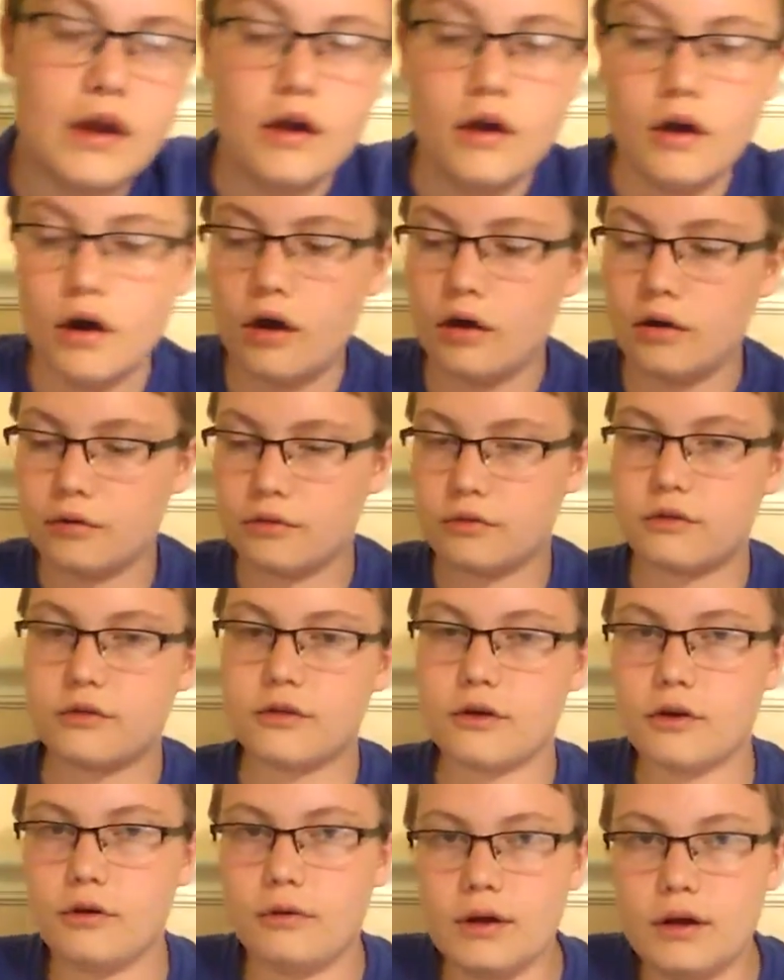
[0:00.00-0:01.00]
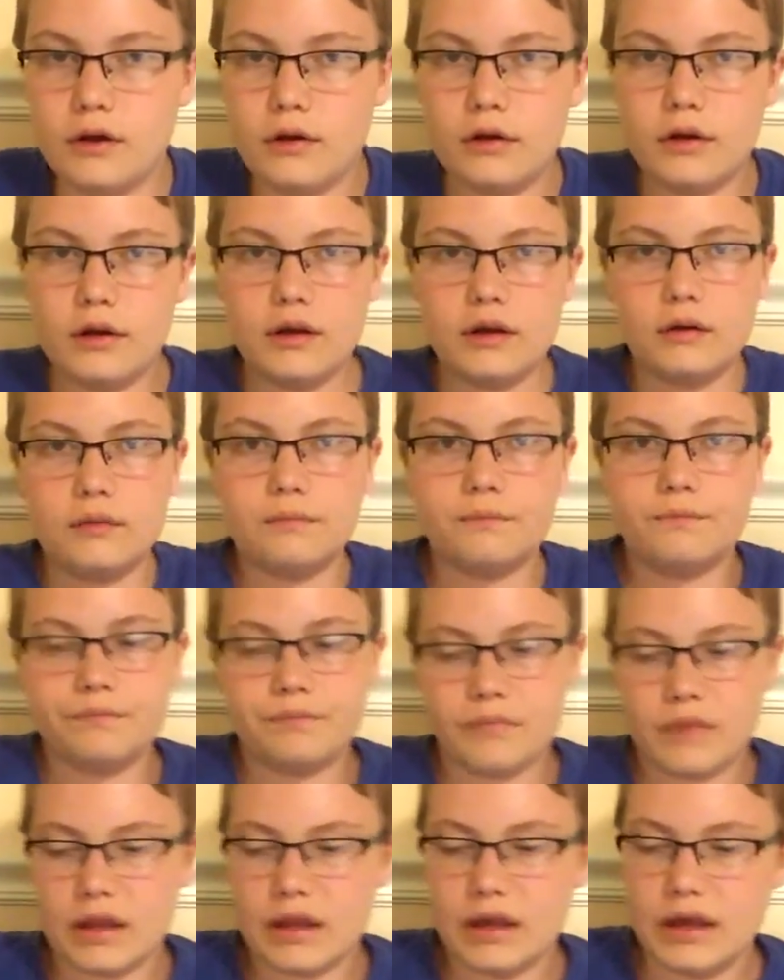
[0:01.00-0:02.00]
Oh, so
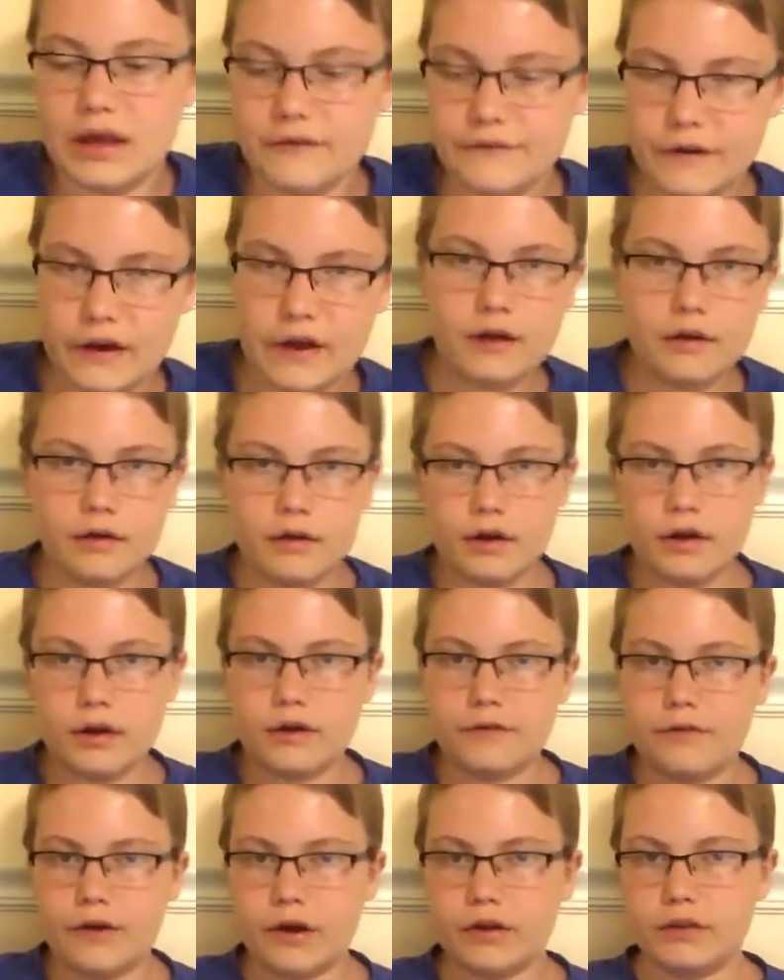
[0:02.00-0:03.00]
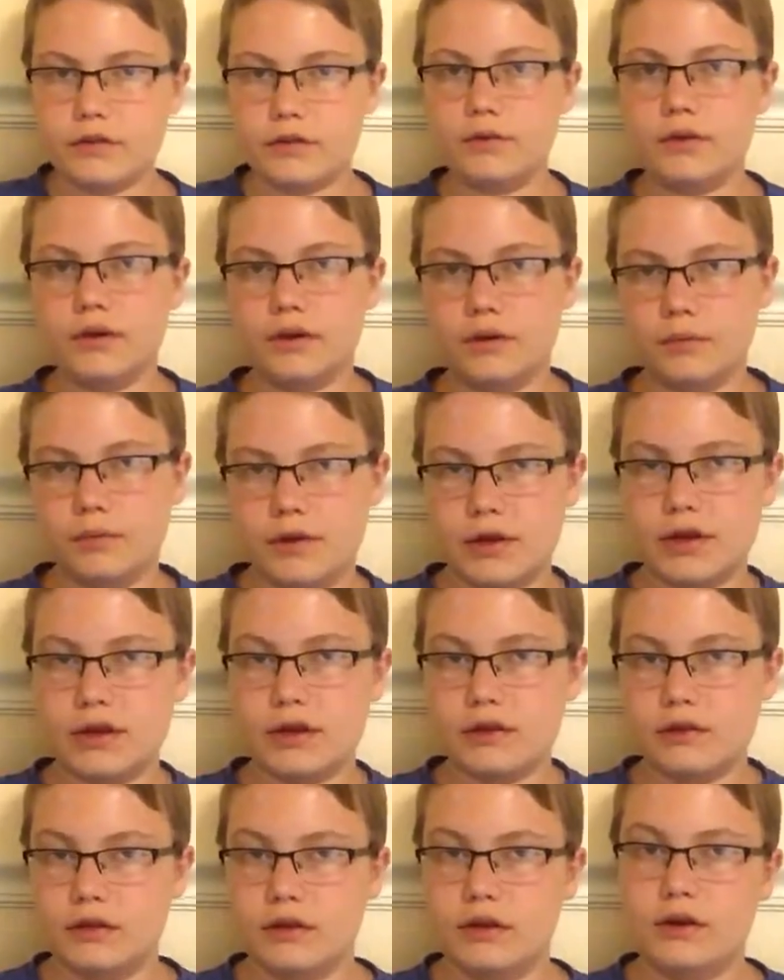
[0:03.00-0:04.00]
if I do end up
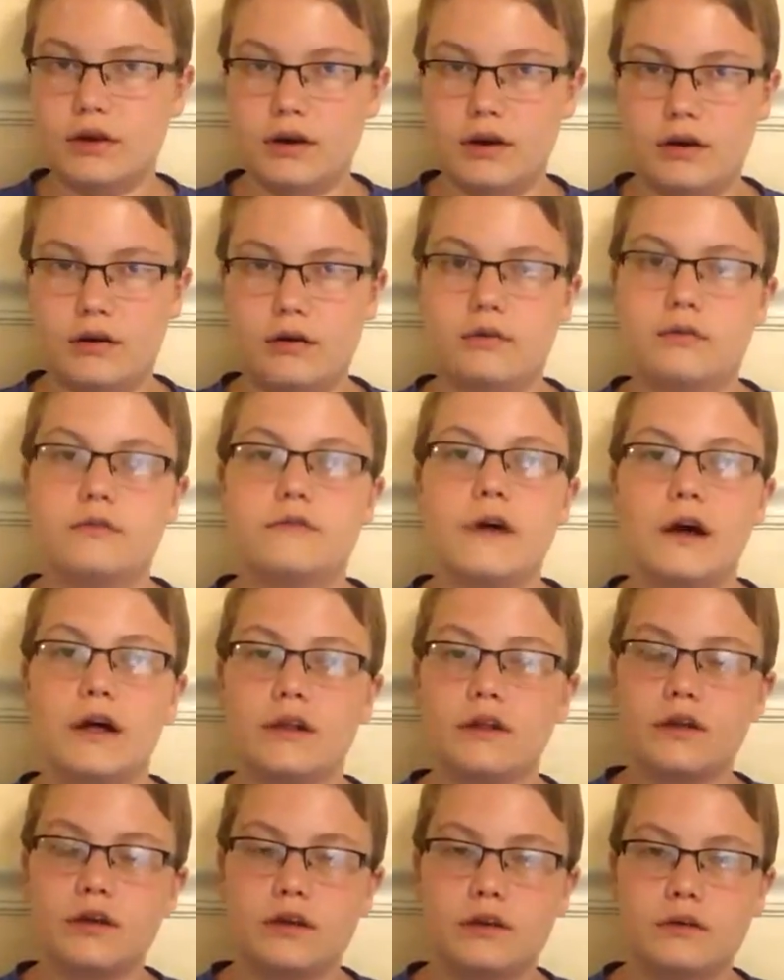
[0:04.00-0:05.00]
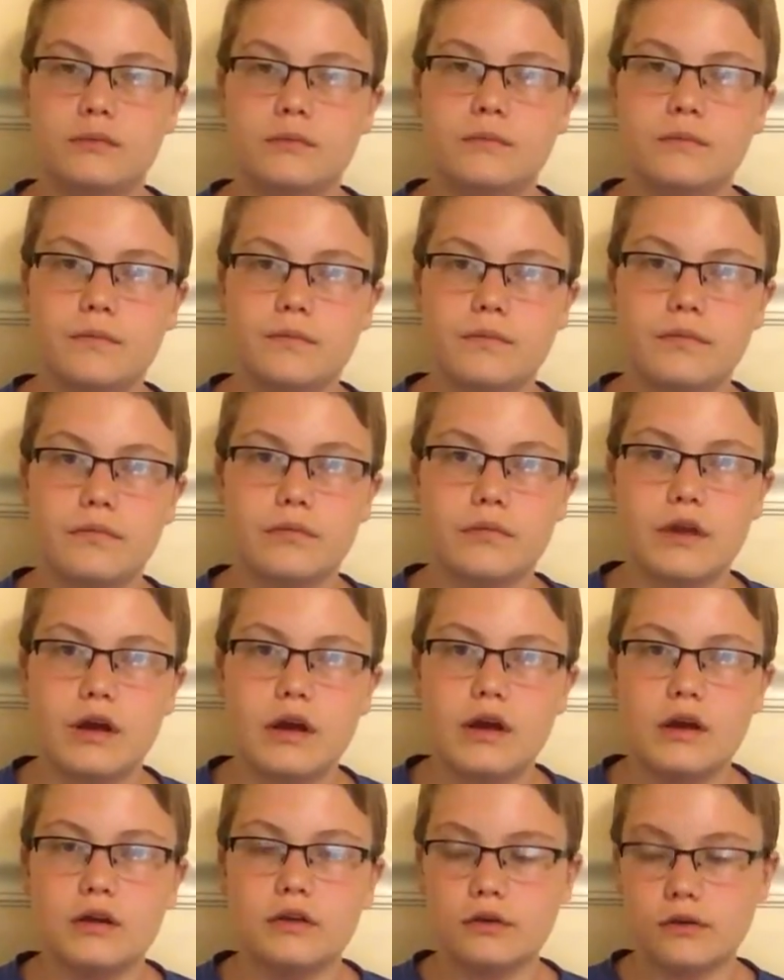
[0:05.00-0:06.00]
getting the Falcon
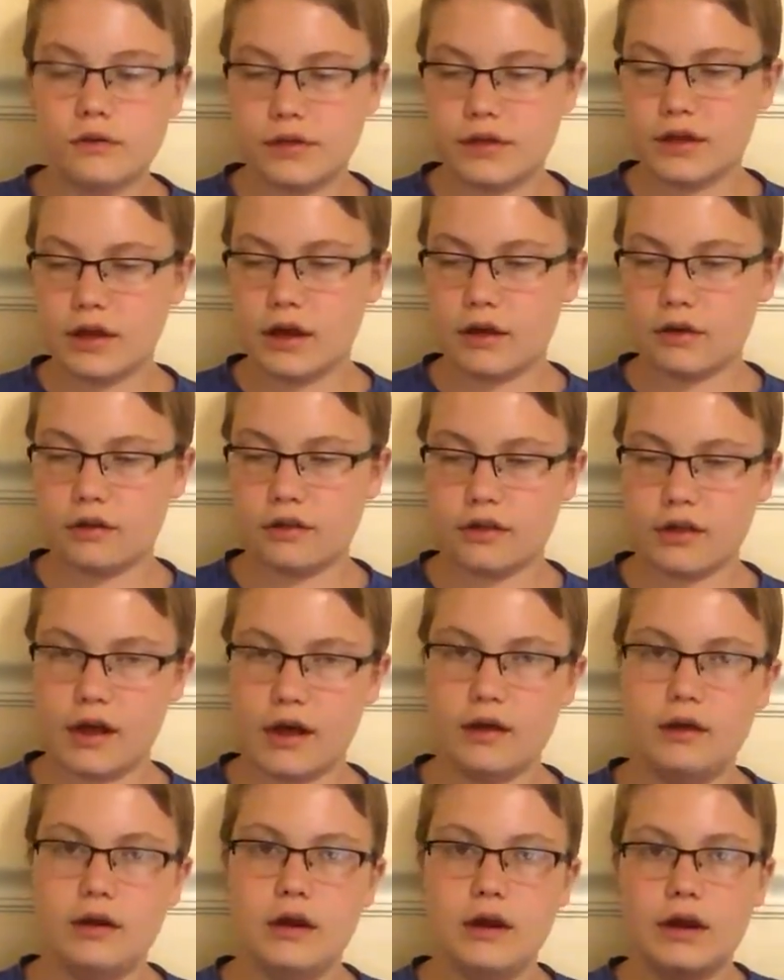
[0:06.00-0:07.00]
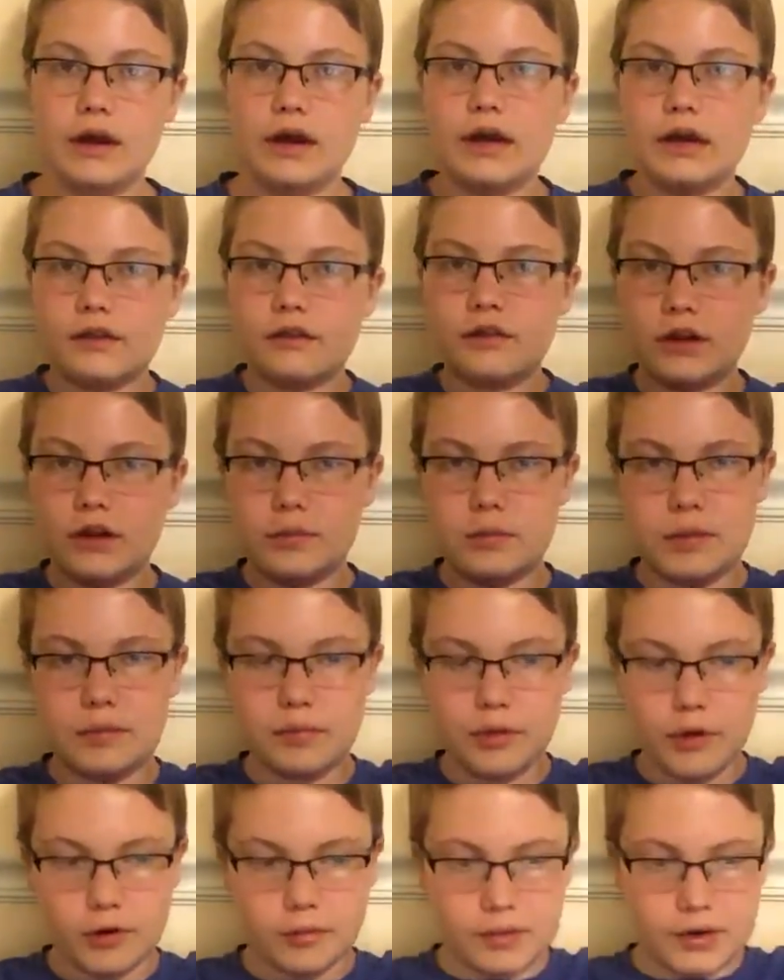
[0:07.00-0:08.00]
UCS set, it's gonna be
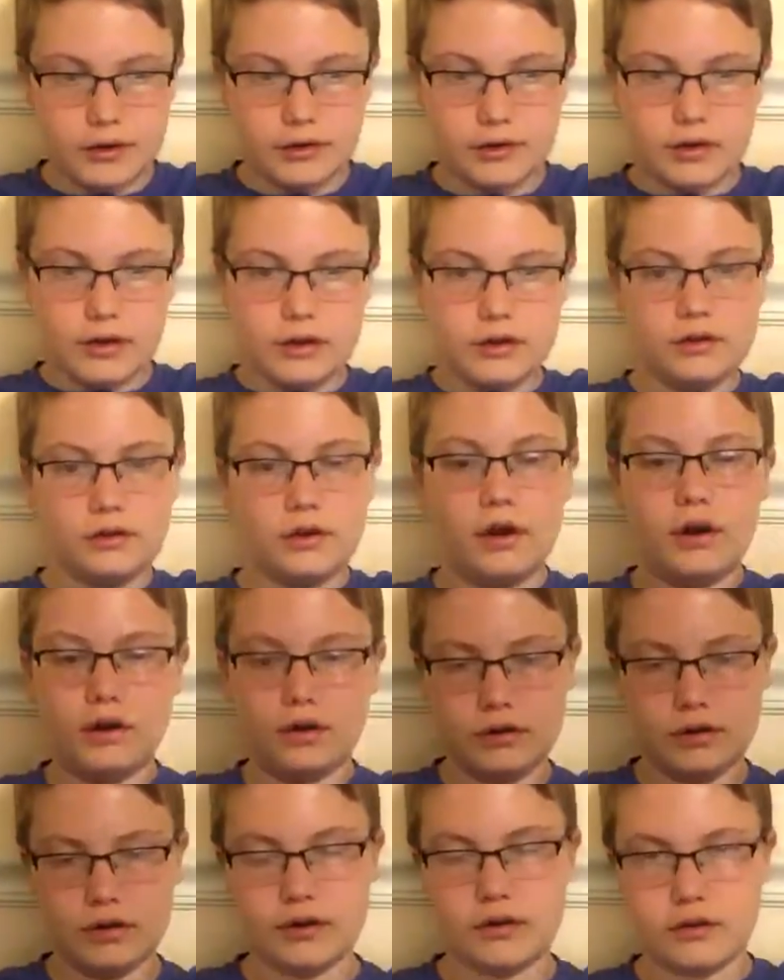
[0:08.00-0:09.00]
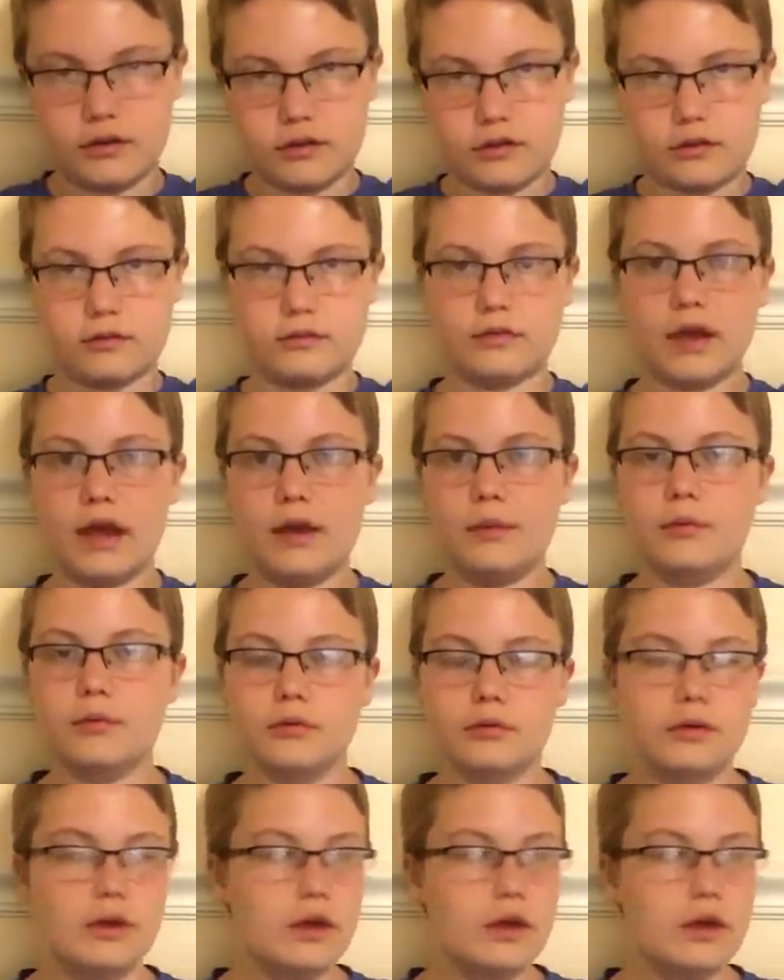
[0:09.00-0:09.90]
permanently on this table.